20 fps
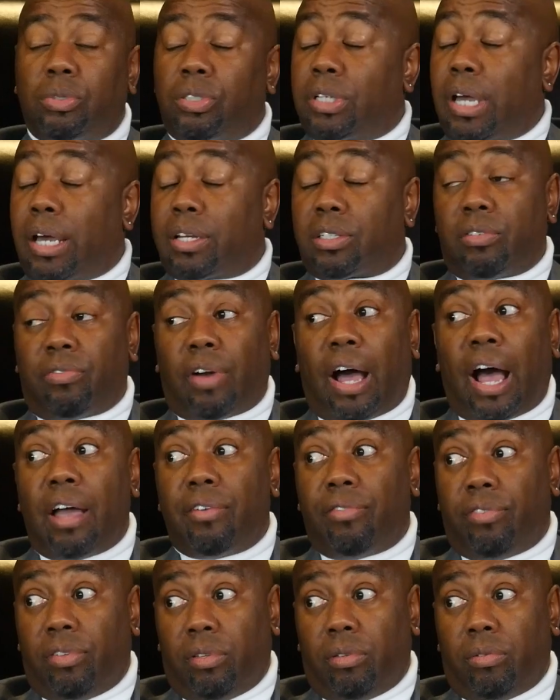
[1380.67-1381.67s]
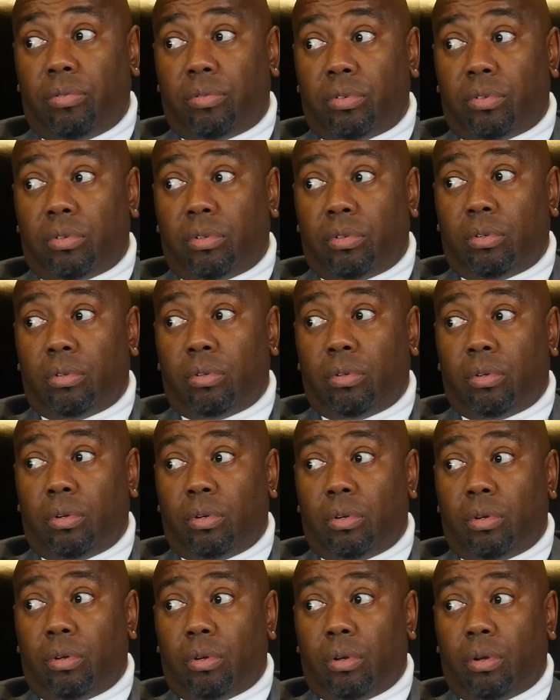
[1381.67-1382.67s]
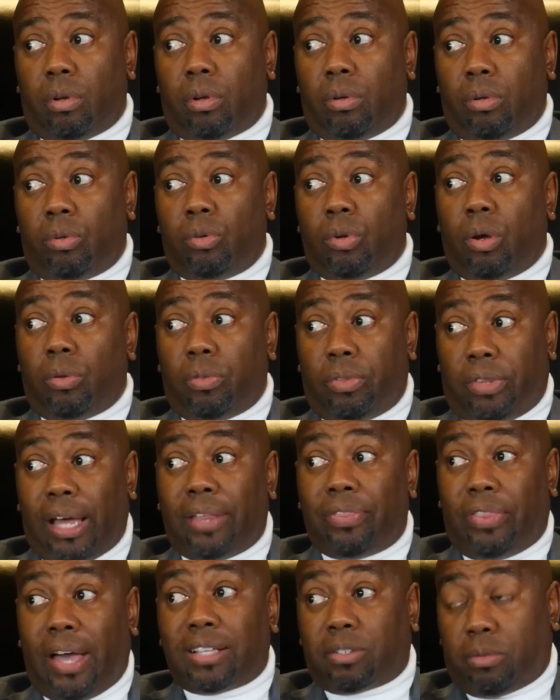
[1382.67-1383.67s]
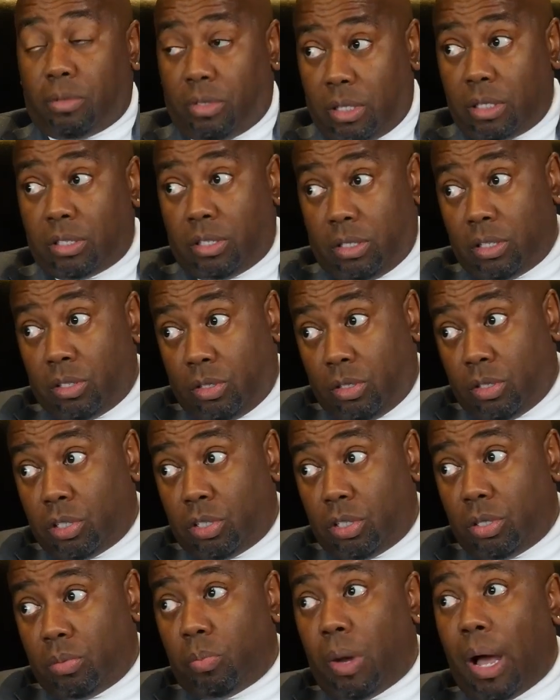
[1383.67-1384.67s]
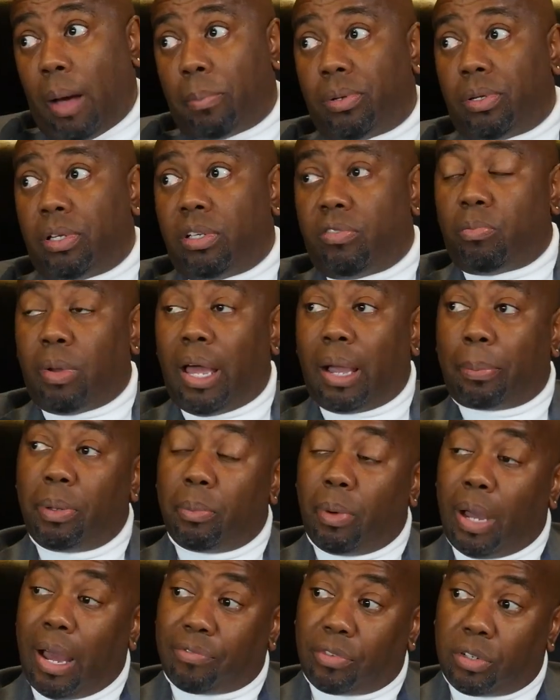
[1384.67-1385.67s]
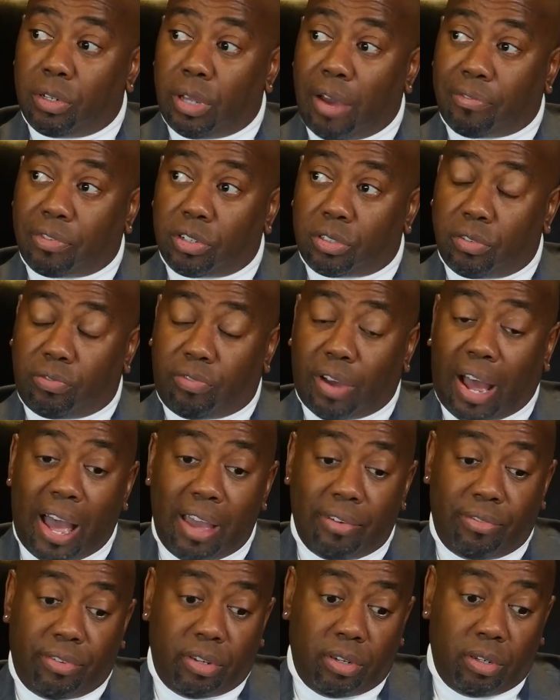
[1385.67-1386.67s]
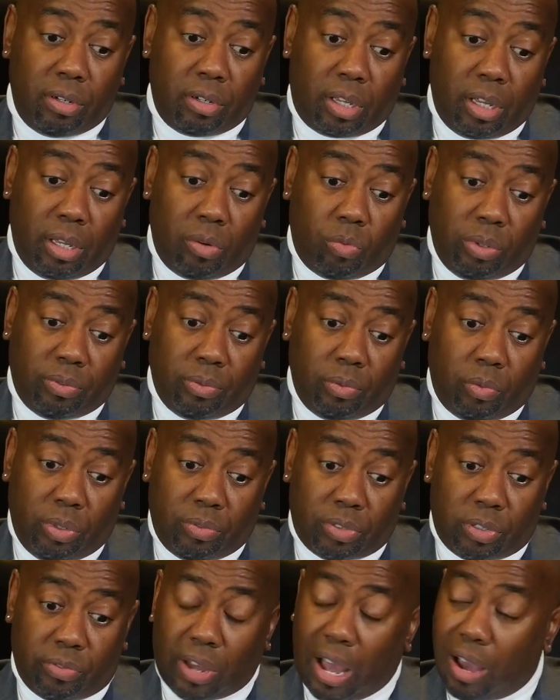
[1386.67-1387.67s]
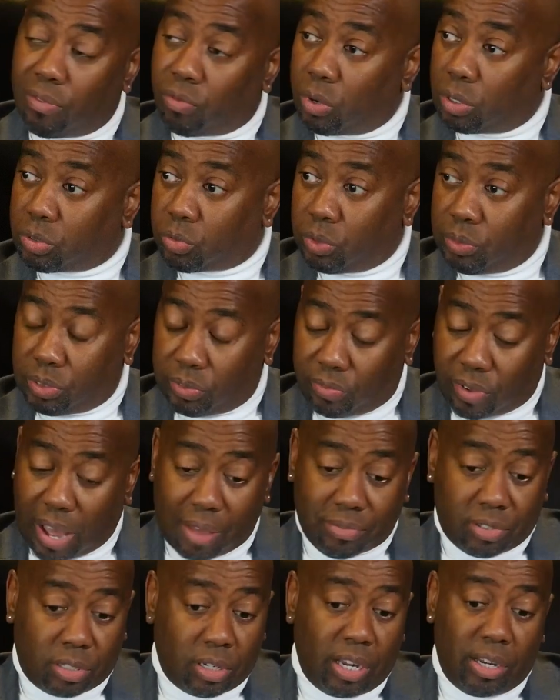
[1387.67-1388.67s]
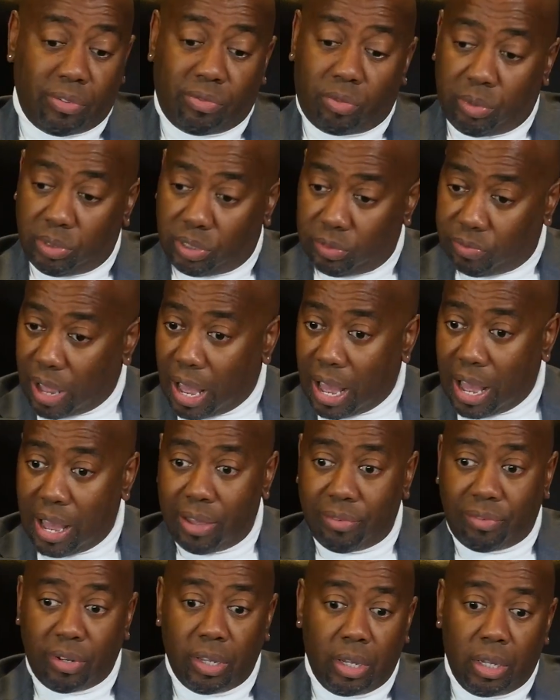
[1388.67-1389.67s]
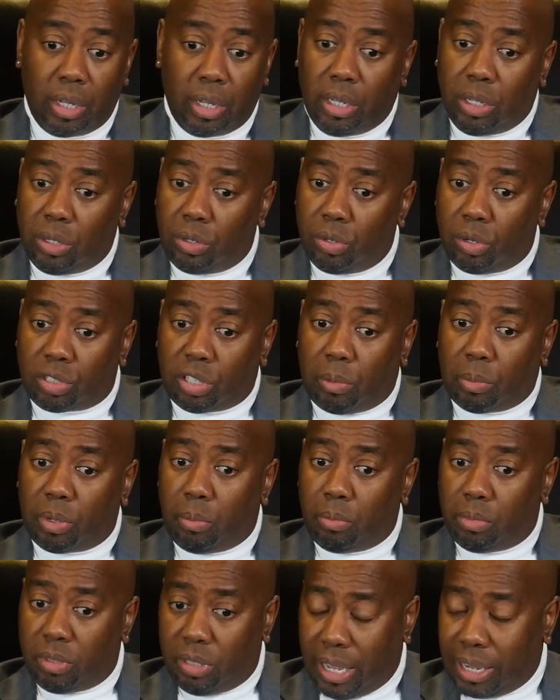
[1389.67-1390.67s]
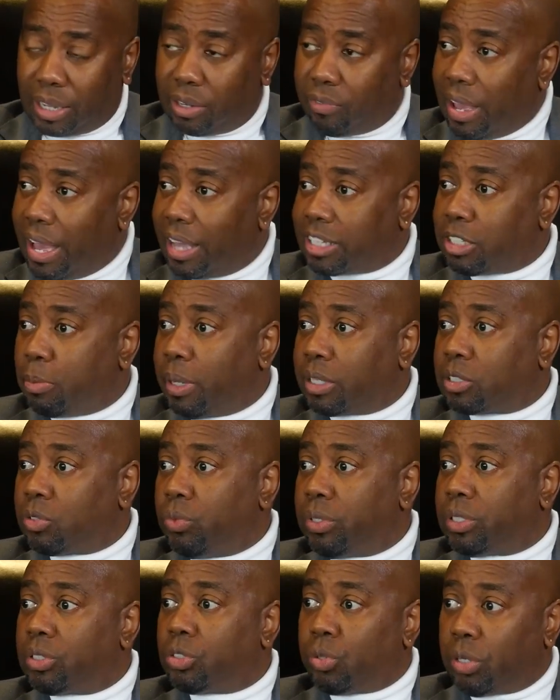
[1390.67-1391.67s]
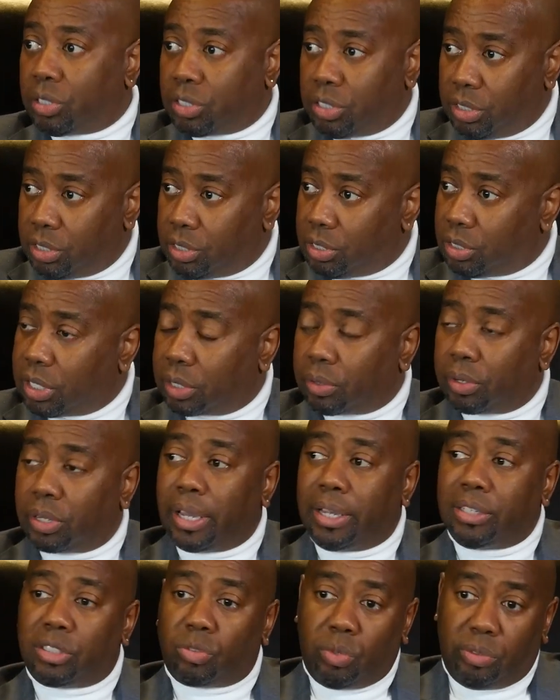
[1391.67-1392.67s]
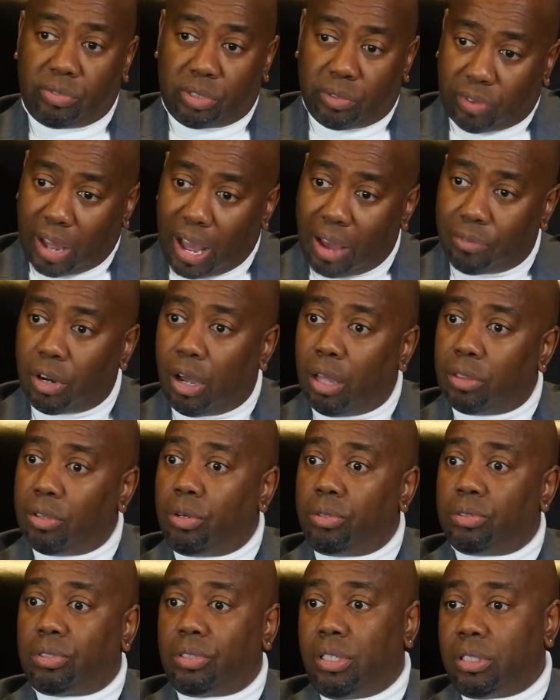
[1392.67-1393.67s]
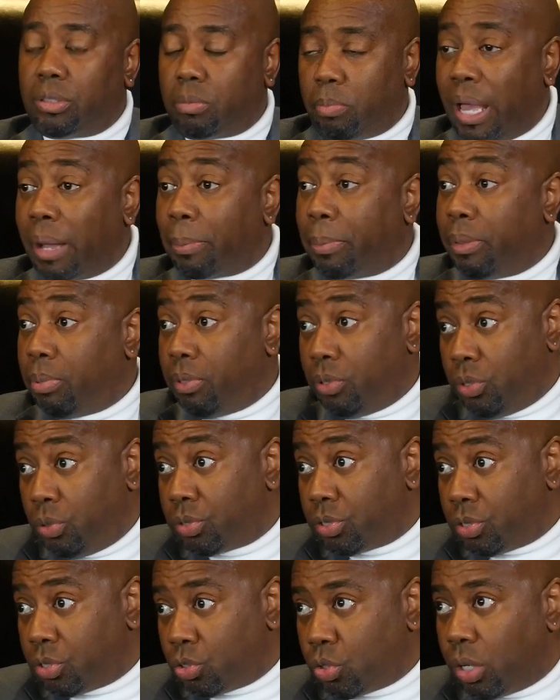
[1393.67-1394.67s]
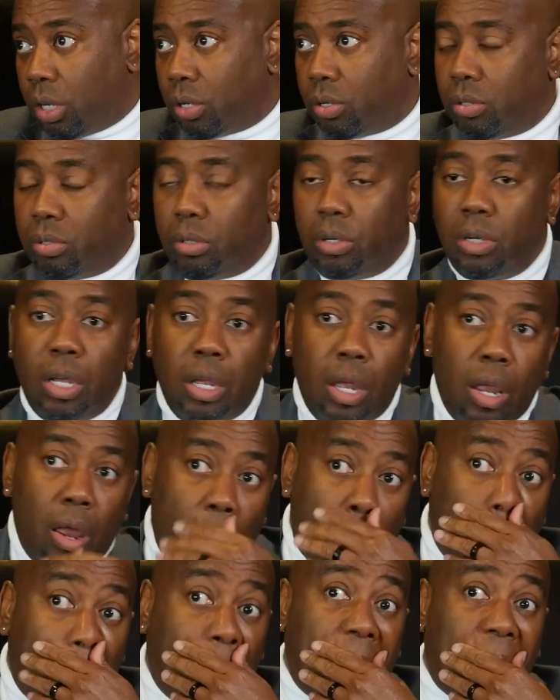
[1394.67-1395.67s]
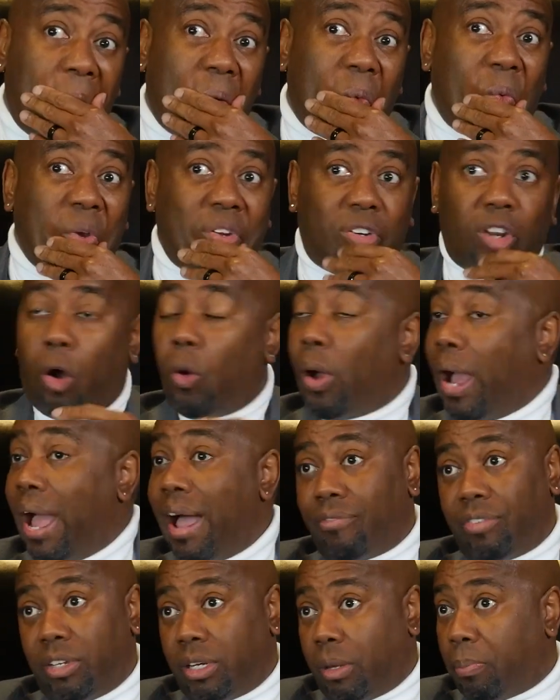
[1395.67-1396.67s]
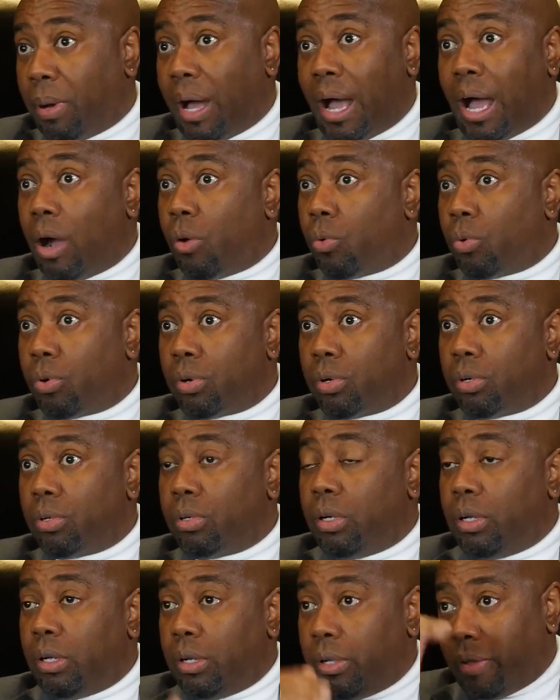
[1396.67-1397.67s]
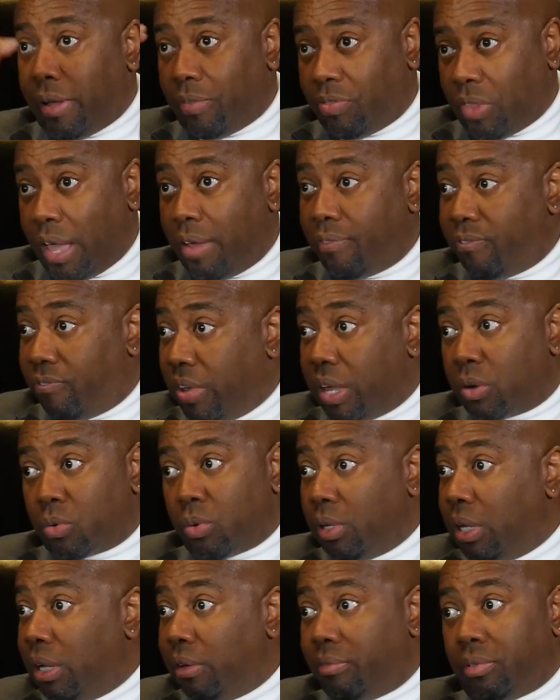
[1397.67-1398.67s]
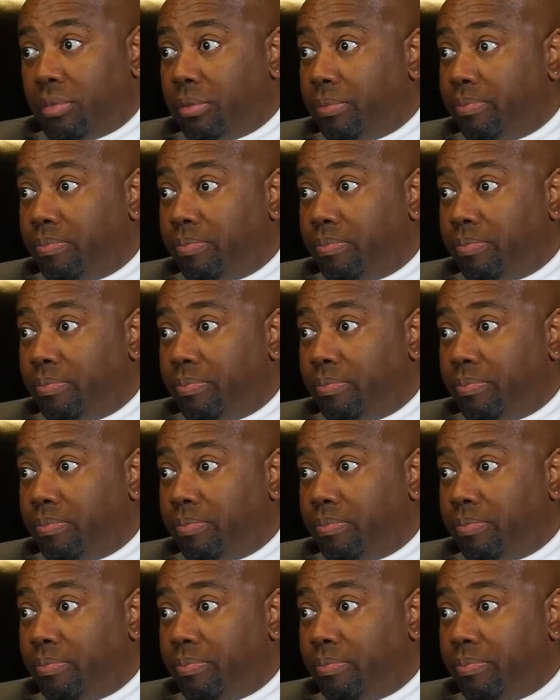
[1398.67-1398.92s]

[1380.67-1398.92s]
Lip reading: just got to survive it. You know, this is my belief. Black people have to survive it. And again, we've survived wars. We've survived slavery. We survived, you know, some of the negative aspects of Reconstruction and desegregation. We've survived all of those things. Black people are used to struggle, but we don't have any power at that federal level.